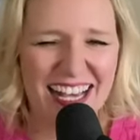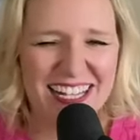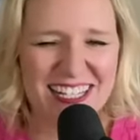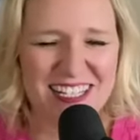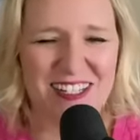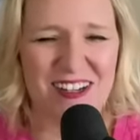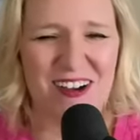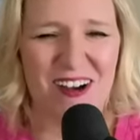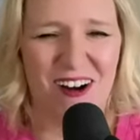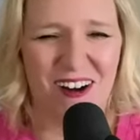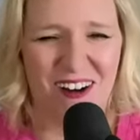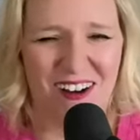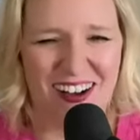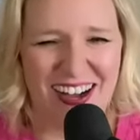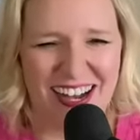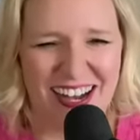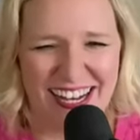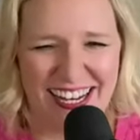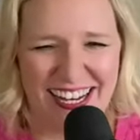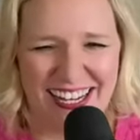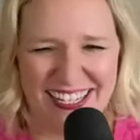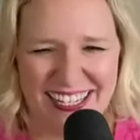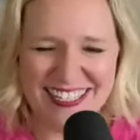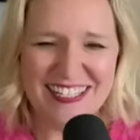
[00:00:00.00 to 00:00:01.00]

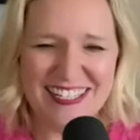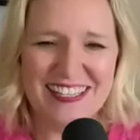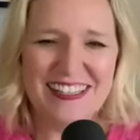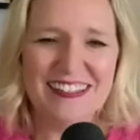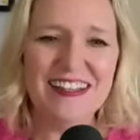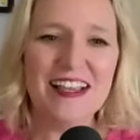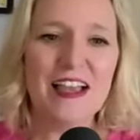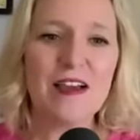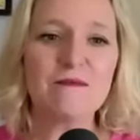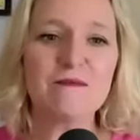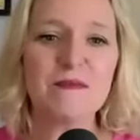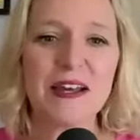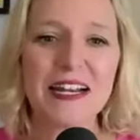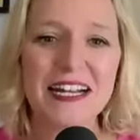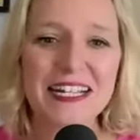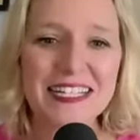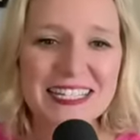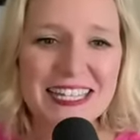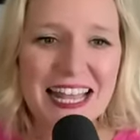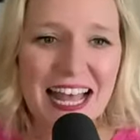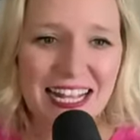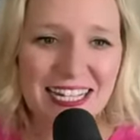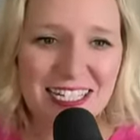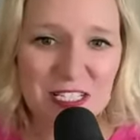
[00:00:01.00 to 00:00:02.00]
Sorry. But
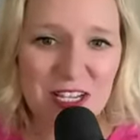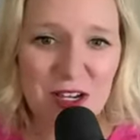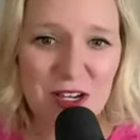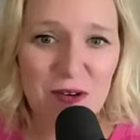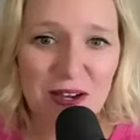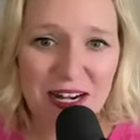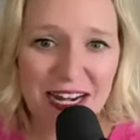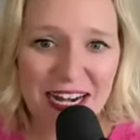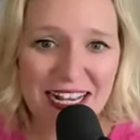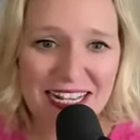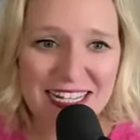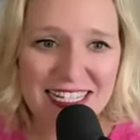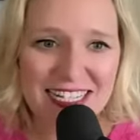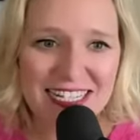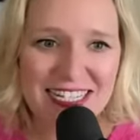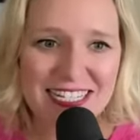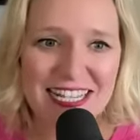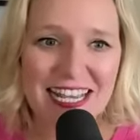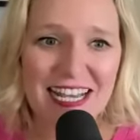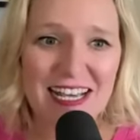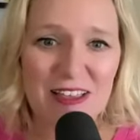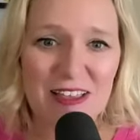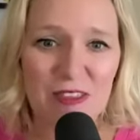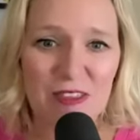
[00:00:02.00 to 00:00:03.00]
that's who it is. It's
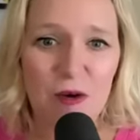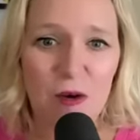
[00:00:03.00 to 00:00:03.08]
like